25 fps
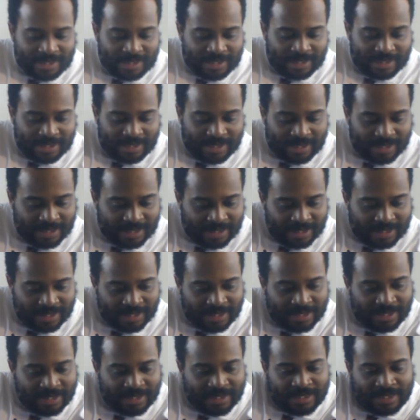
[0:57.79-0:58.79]

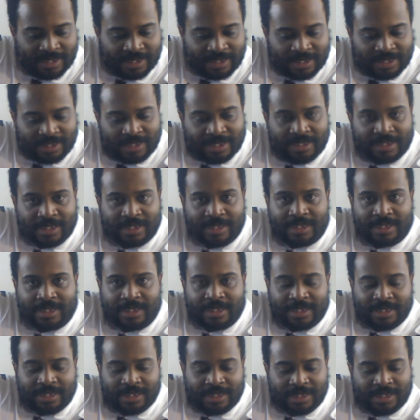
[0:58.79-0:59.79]

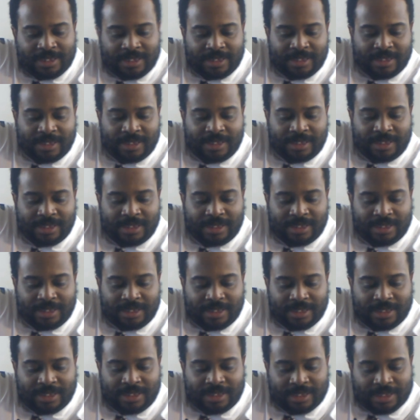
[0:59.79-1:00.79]

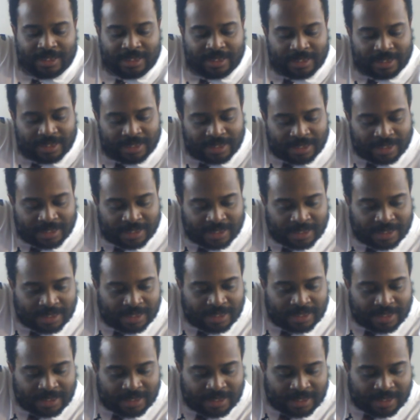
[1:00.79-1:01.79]

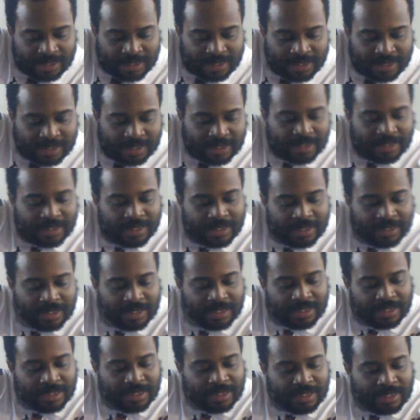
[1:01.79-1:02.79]

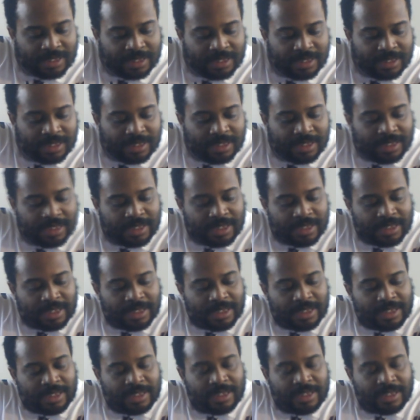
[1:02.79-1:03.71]
No one is speaking in this clip.